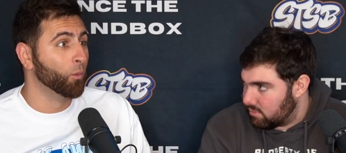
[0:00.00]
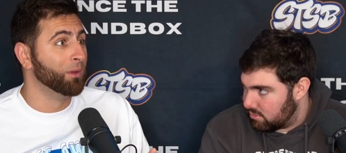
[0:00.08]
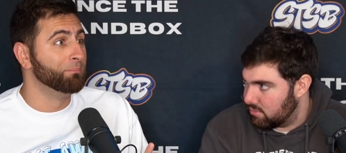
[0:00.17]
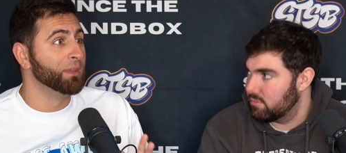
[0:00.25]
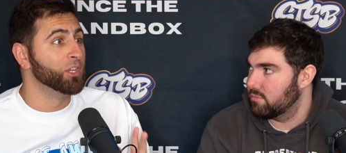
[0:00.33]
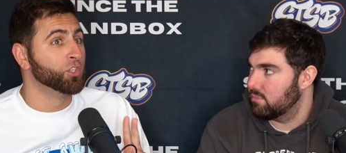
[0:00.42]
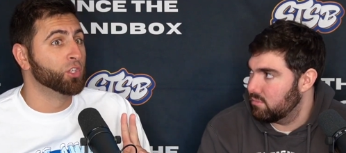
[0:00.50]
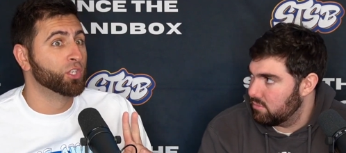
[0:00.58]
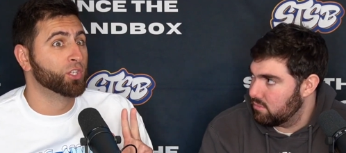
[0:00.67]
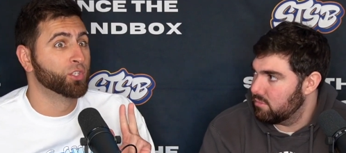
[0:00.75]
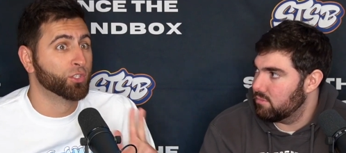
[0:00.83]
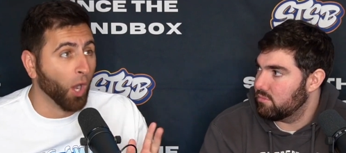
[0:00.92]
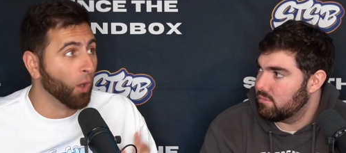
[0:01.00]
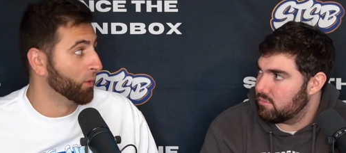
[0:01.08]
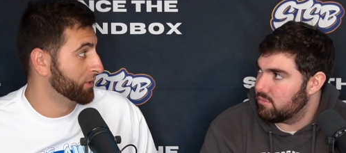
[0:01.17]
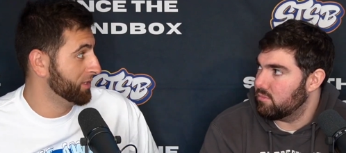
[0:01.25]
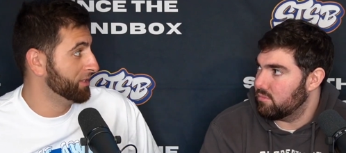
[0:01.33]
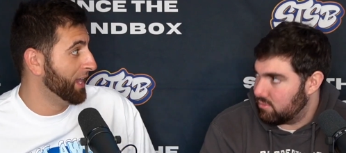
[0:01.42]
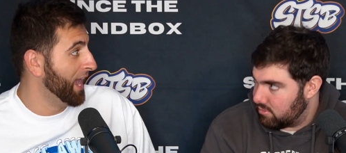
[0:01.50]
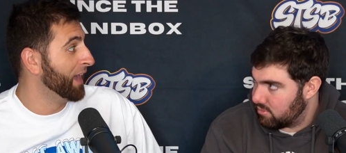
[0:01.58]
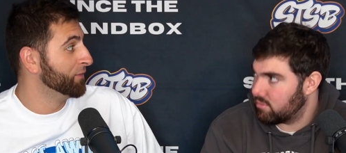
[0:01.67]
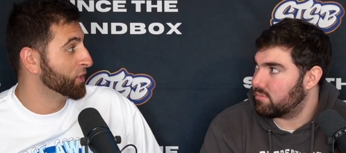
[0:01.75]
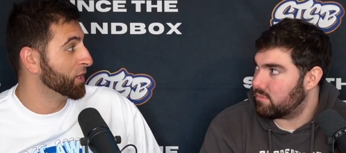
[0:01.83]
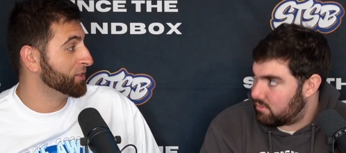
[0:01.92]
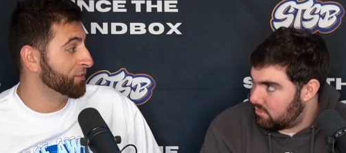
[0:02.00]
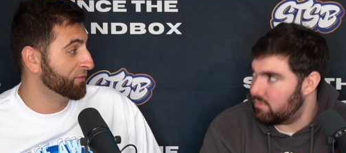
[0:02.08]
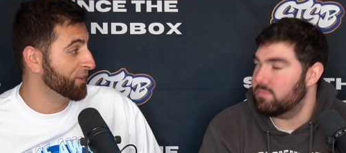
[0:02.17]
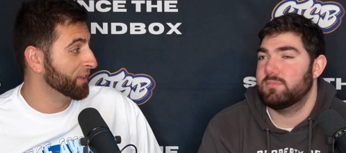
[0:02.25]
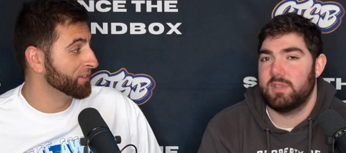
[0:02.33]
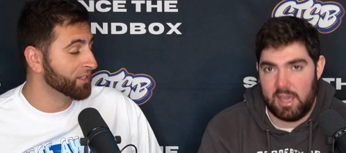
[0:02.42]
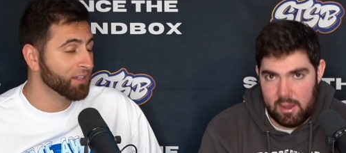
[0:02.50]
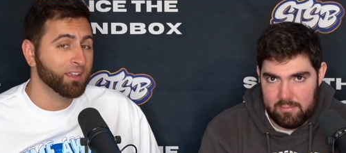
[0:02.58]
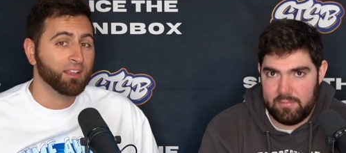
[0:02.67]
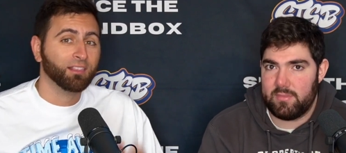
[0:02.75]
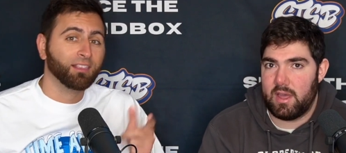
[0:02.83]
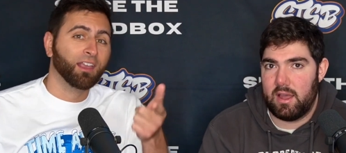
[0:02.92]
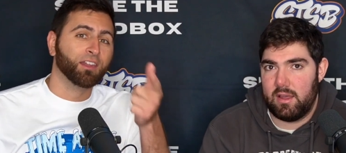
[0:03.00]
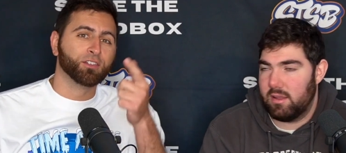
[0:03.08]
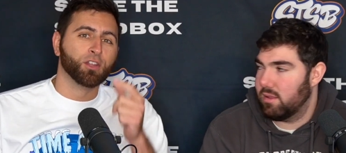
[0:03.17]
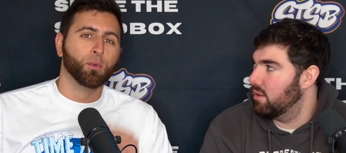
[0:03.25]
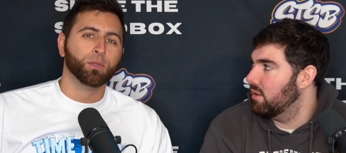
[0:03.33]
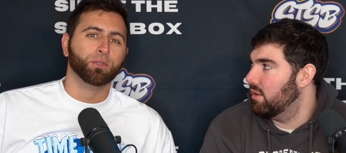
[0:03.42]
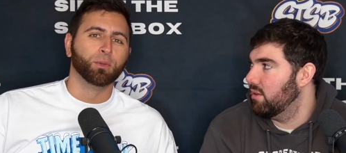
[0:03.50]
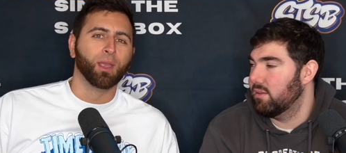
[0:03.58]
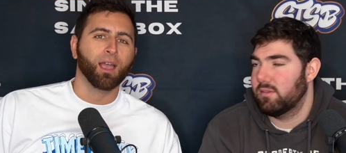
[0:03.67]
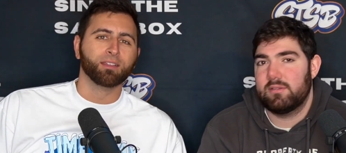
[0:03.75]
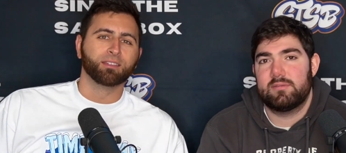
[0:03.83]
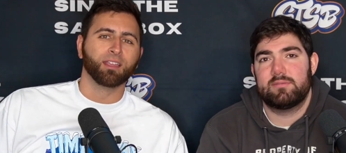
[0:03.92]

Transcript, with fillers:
Speaker 1: would be stoked to have Justin Fields. Yep. Let us know what you guys